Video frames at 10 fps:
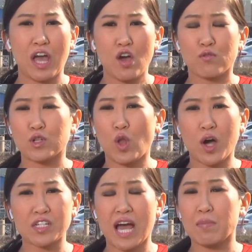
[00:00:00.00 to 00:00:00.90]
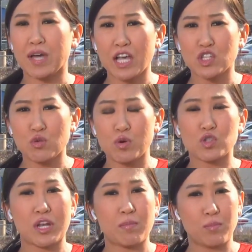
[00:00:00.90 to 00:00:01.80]
for longtime customers
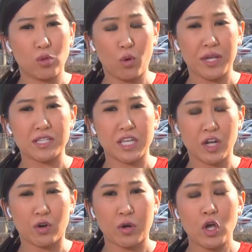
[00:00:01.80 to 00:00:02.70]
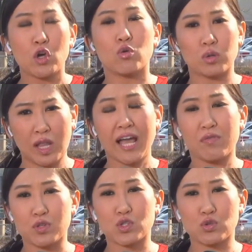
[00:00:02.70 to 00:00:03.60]
and employees here who rely on the
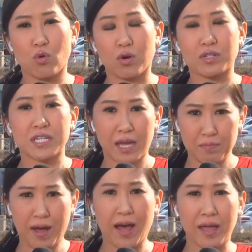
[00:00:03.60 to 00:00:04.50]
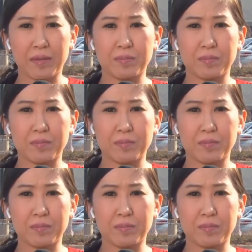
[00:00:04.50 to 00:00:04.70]
store to get by.